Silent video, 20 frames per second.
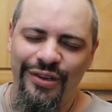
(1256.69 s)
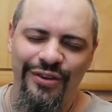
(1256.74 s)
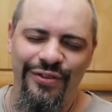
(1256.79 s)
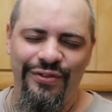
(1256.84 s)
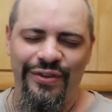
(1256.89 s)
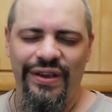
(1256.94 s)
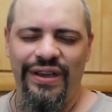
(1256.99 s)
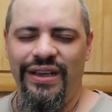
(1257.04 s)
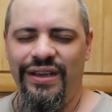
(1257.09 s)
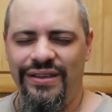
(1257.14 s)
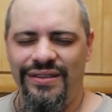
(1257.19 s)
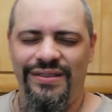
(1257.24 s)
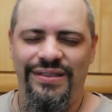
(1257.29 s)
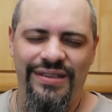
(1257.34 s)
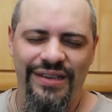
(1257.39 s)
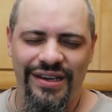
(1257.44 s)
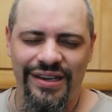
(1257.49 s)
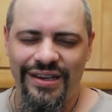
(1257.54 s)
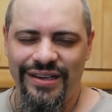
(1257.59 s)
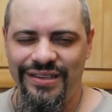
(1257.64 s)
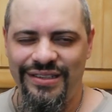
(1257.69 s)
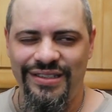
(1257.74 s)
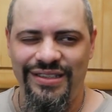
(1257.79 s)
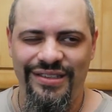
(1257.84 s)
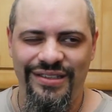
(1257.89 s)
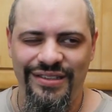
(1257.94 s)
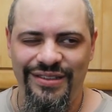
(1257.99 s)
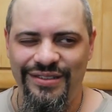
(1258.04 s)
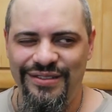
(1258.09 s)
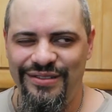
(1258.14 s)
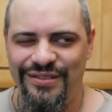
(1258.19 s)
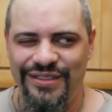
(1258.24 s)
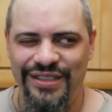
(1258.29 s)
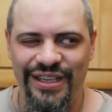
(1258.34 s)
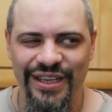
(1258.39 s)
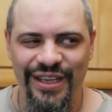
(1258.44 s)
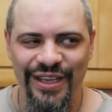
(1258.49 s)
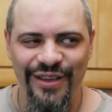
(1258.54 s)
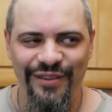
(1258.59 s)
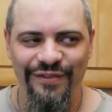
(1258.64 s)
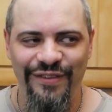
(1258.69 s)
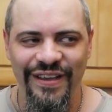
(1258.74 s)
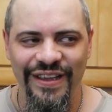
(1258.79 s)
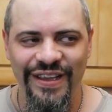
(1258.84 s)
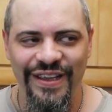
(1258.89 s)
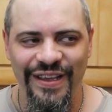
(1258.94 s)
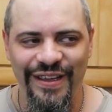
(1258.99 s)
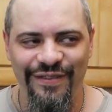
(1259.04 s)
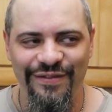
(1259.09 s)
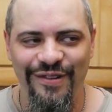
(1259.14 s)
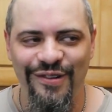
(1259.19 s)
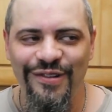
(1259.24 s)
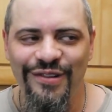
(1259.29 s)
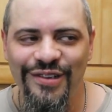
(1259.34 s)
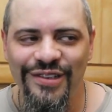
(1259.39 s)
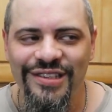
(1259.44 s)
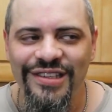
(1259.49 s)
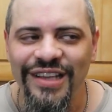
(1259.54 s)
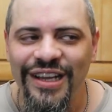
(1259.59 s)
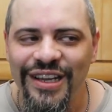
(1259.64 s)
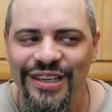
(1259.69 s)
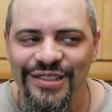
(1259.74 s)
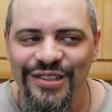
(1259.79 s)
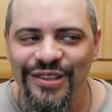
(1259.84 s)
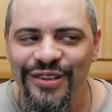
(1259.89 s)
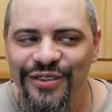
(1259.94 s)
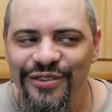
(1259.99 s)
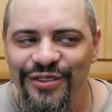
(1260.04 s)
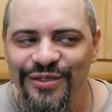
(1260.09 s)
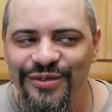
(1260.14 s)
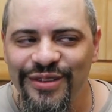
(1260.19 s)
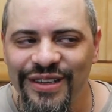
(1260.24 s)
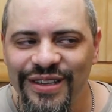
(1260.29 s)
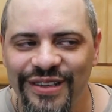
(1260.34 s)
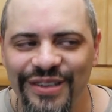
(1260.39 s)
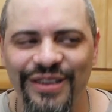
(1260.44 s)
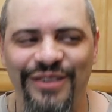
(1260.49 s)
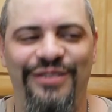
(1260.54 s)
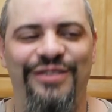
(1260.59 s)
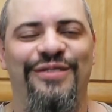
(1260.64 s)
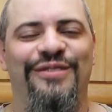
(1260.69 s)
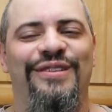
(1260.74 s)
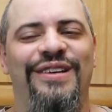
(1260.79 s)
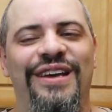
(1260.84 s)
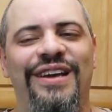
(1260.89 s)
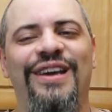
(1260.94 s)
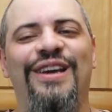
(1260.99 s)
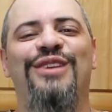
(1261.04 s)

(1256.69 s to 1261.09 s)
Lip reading: Loafy.tv/Loafy. No.